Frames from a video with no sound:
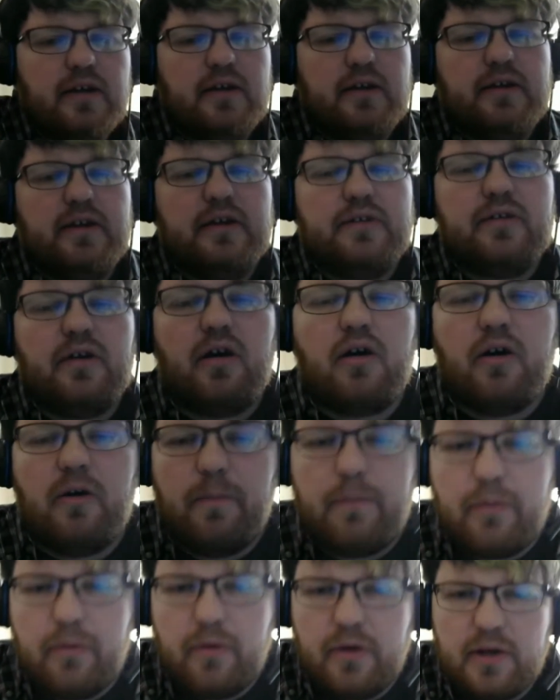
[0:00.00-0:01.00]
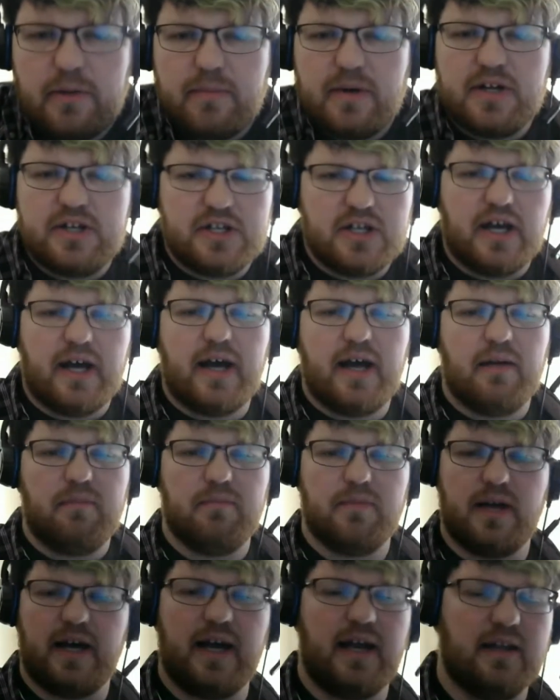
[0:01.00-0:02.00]
It's all pretty much I'm
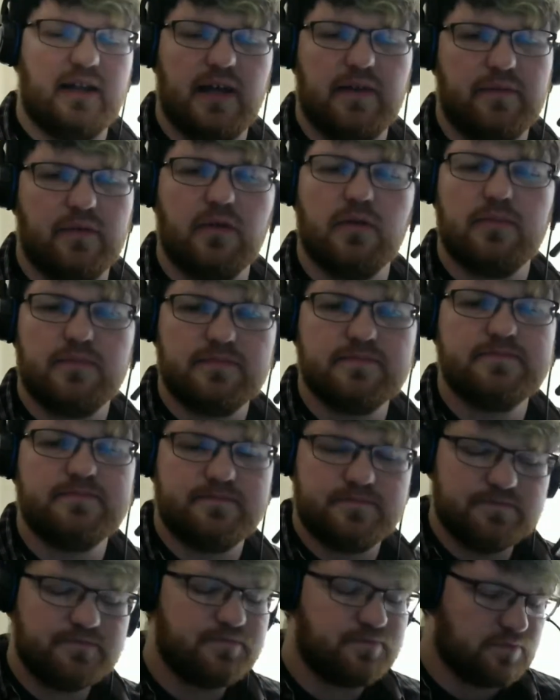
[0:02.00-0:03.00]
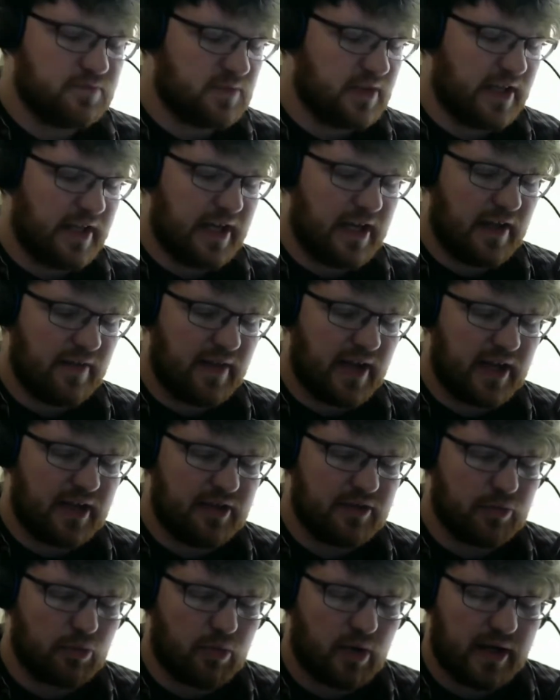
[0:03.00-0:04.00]
eye level. And that
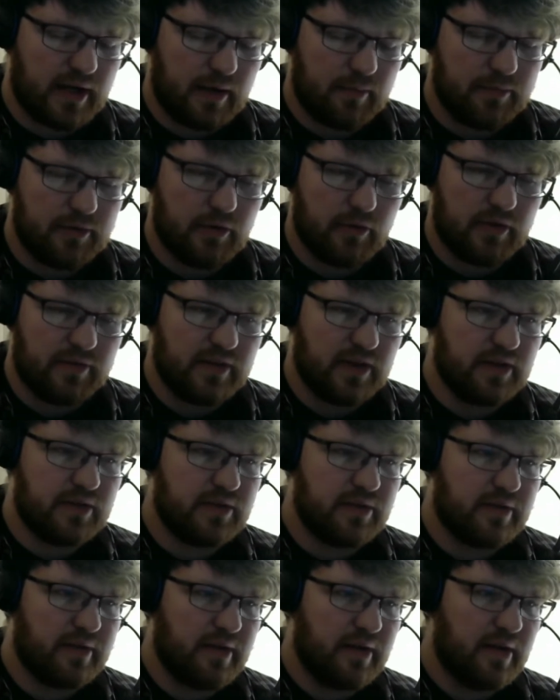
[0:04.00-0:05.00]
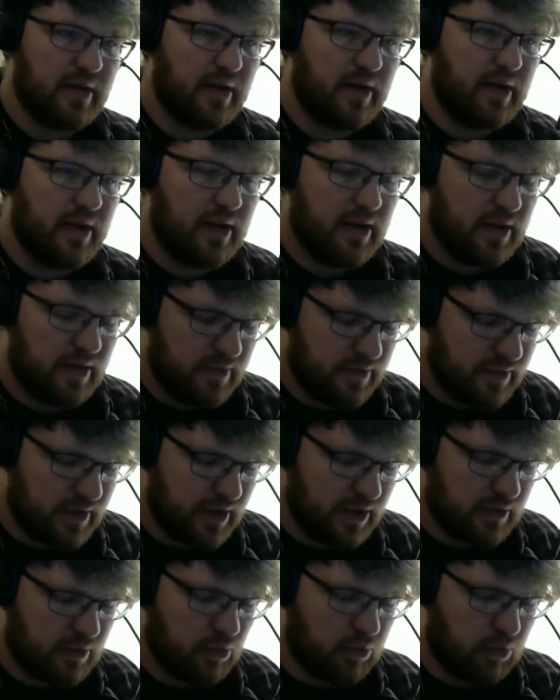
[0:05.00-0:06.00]
is why I'm doing this
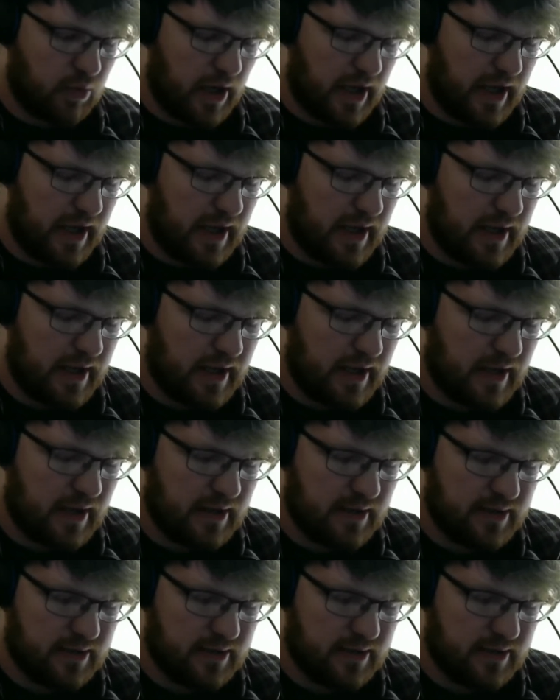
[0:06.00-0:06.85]
way.